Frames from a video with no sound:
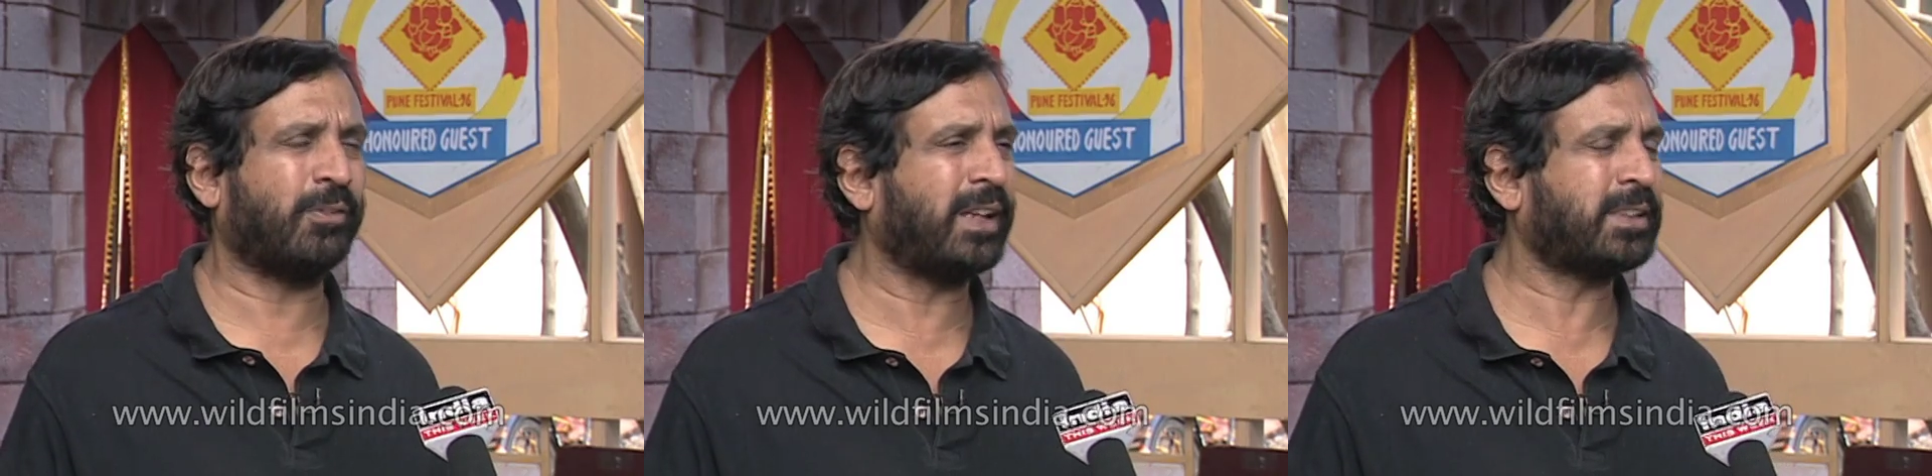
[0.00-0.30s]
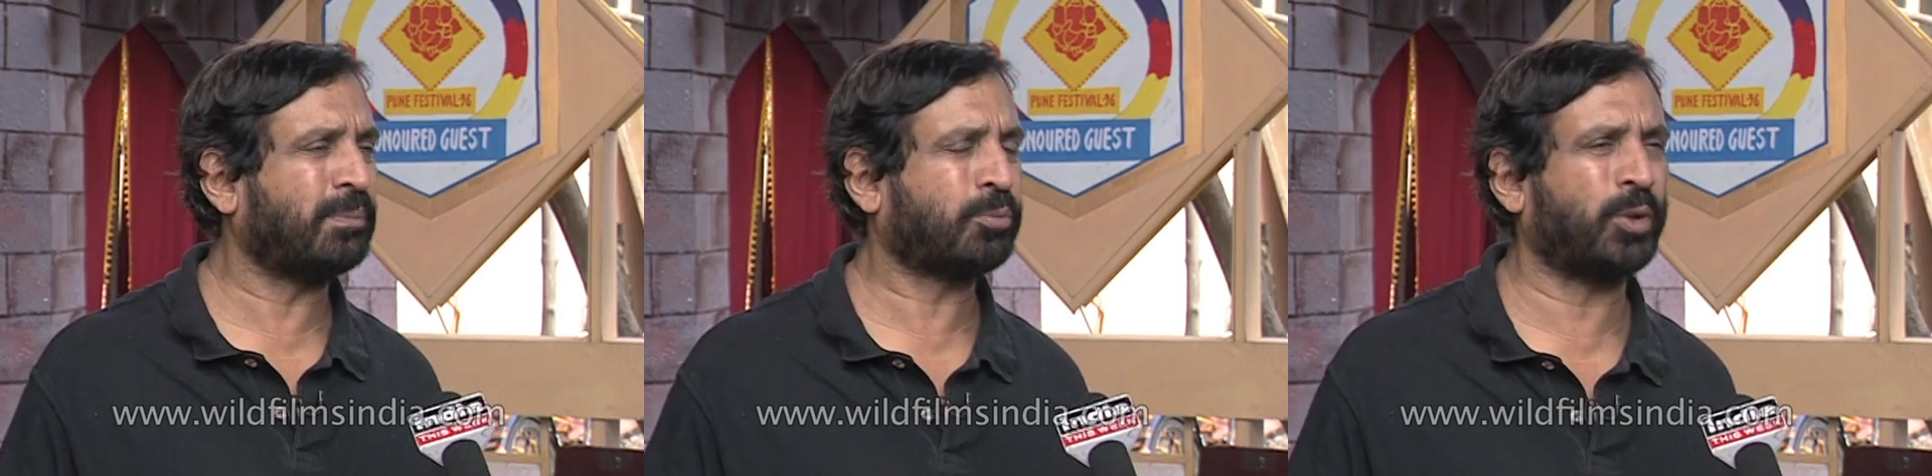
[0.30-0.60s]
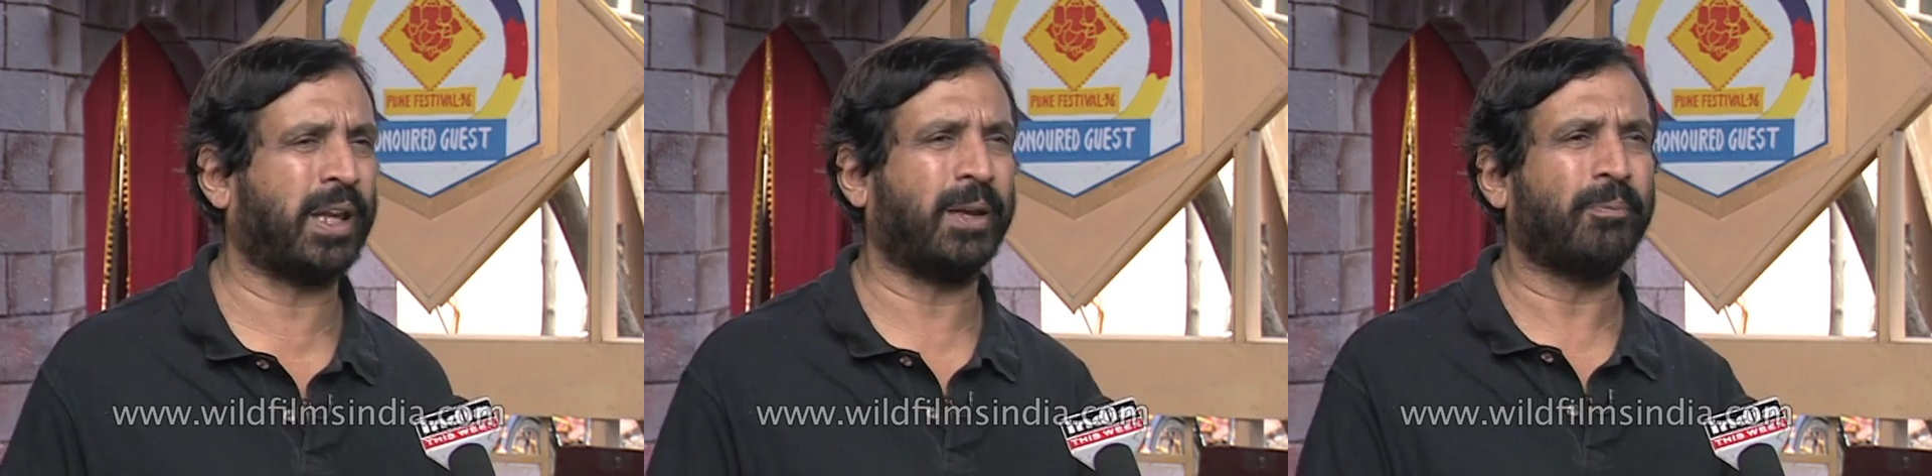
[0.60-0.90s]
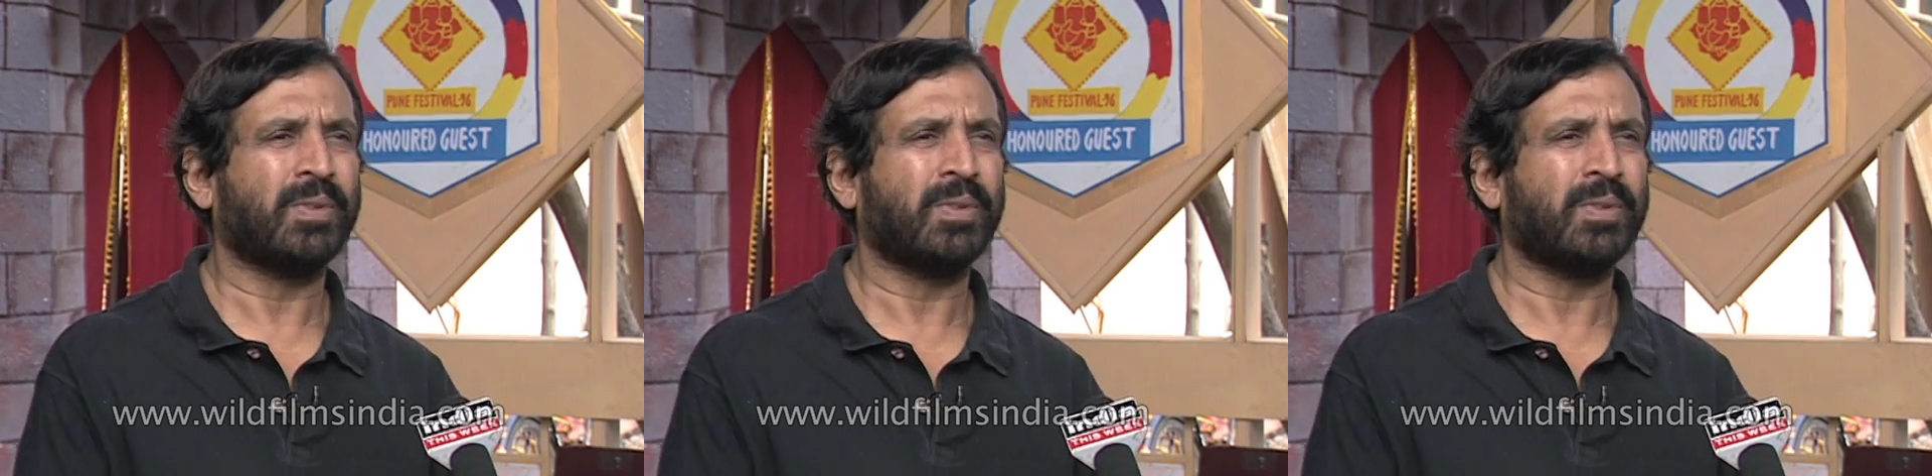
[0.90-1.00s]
event in Pune